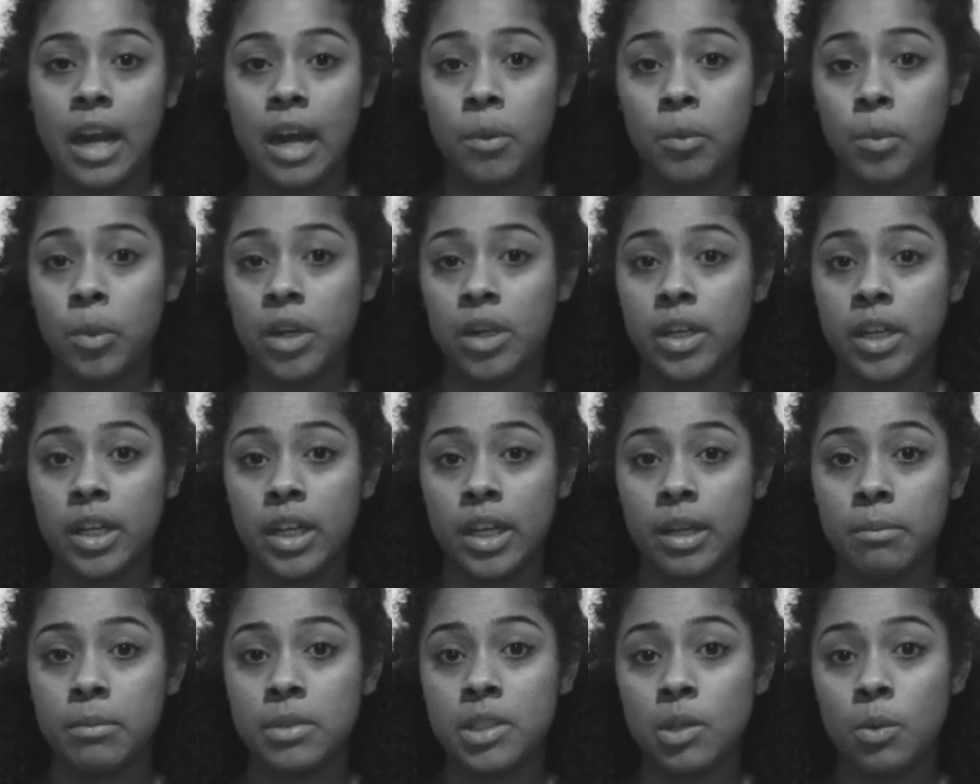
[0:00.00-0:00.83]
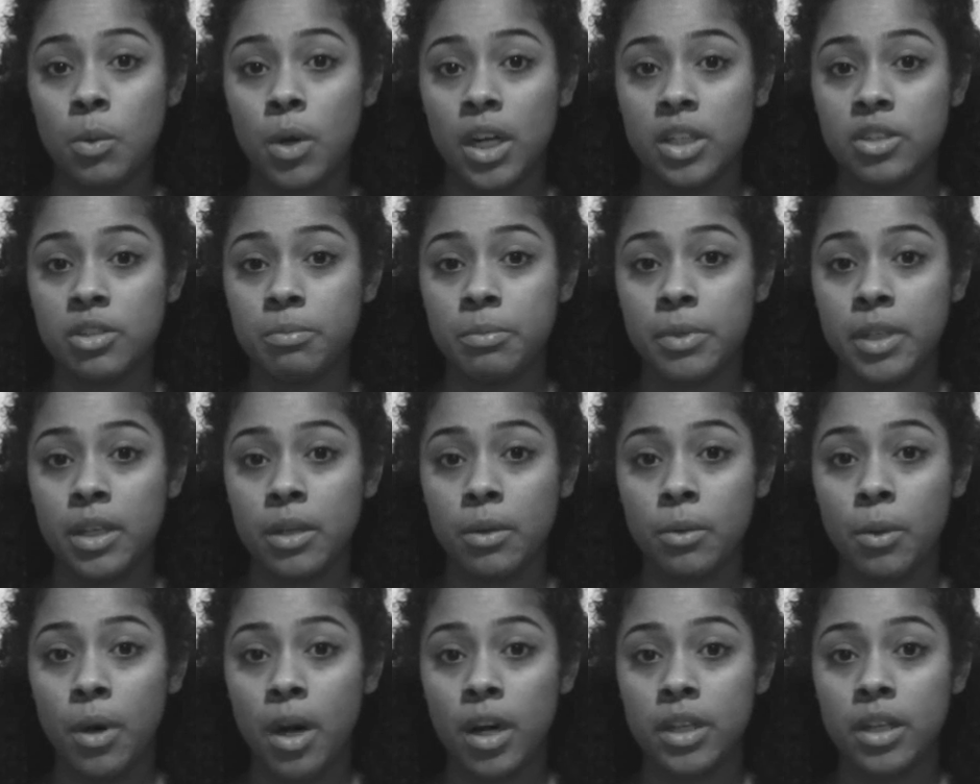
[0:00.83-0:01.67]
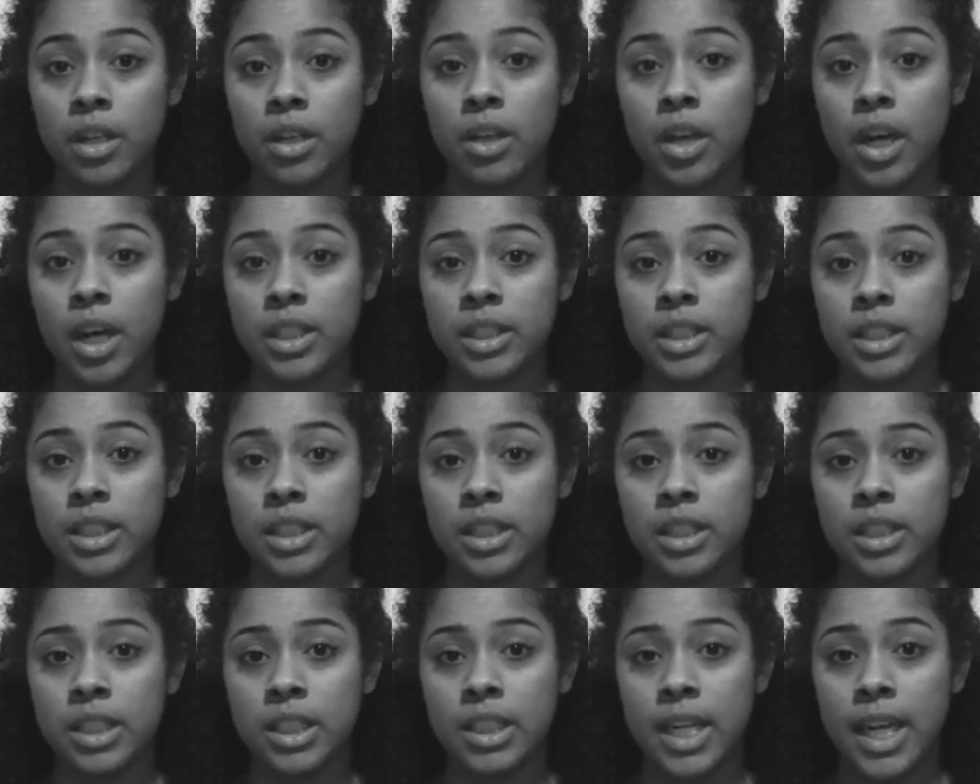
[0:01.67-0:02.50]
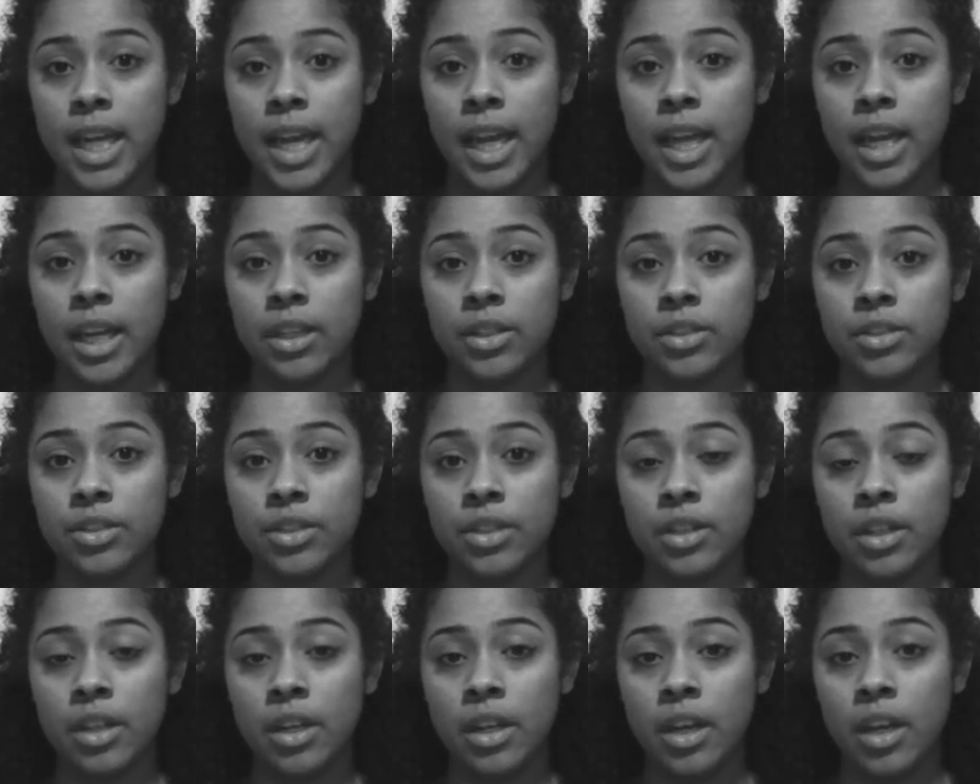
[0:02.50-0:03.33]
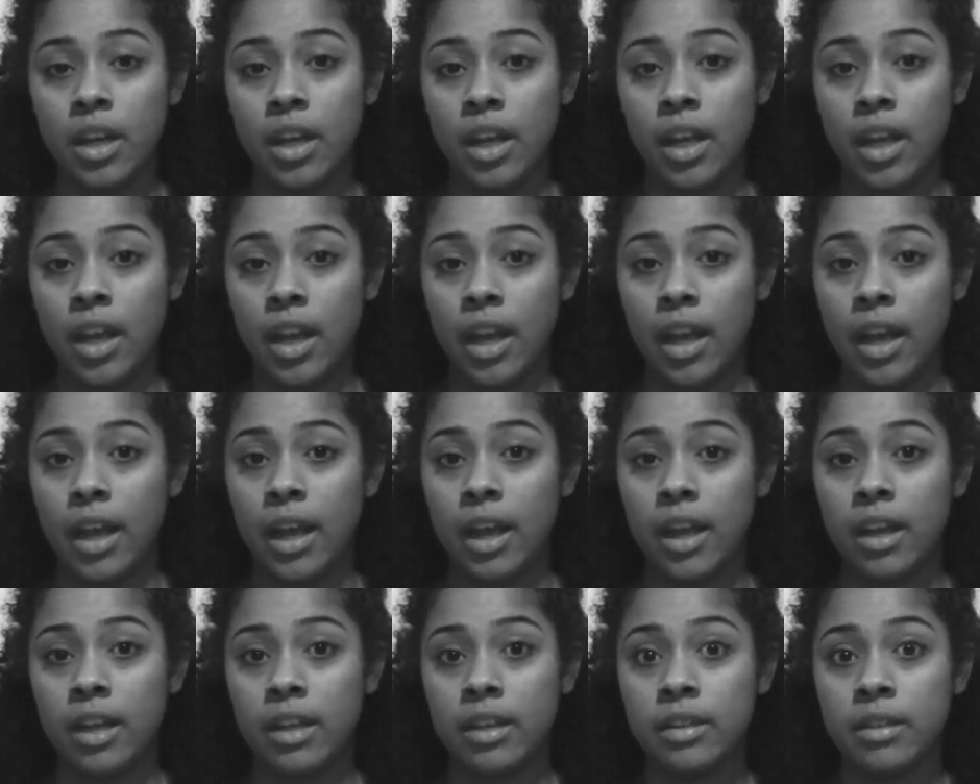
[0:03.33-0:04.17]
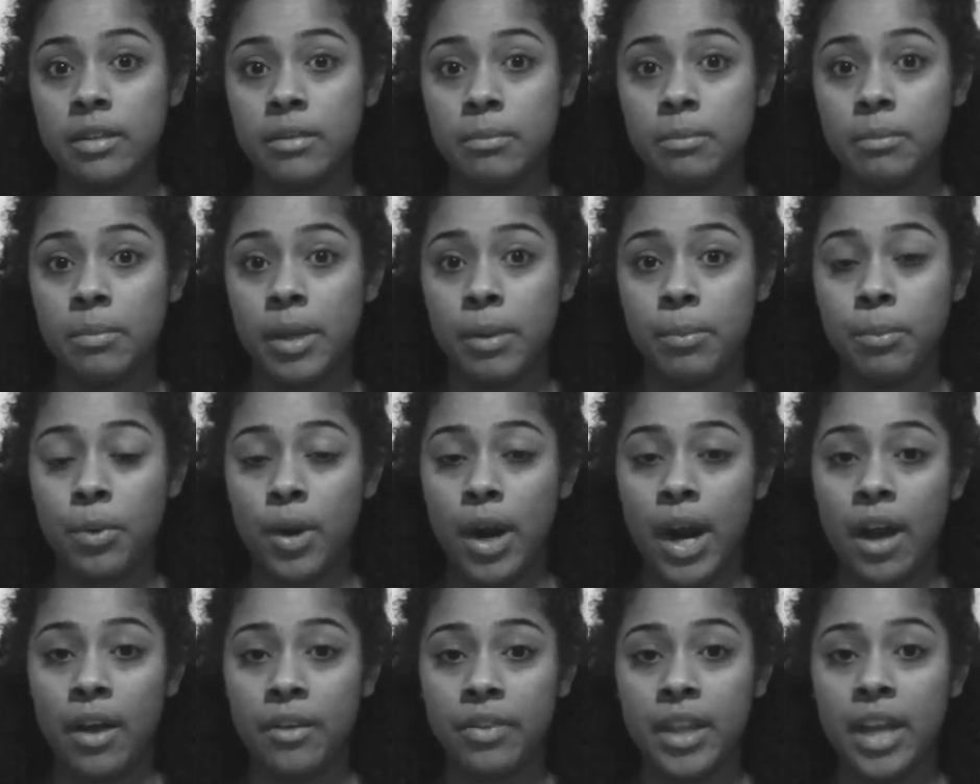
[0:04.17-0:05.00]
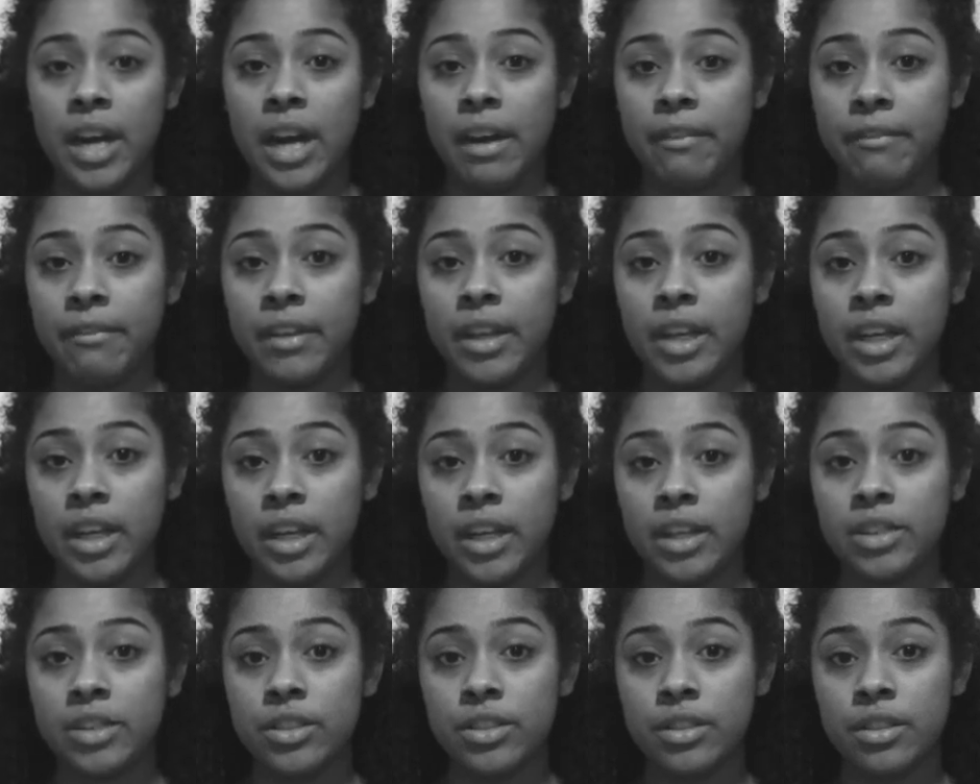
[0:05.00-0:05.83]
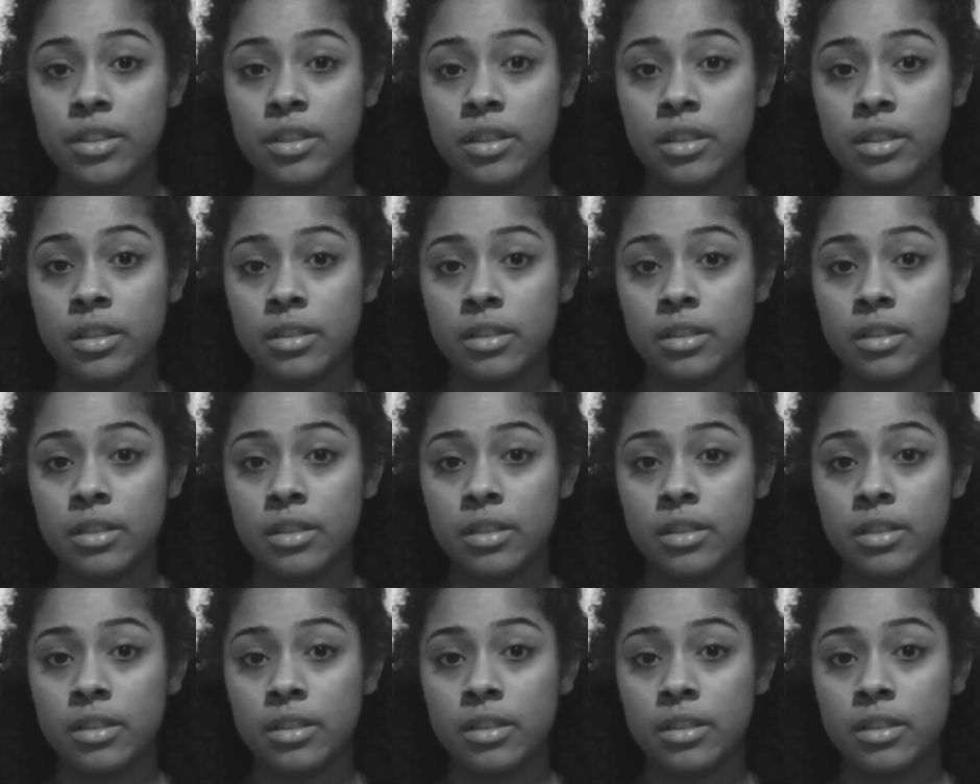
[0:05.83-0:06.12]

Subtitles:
I wanted him to watch me walk across the stage and be proud that I finished.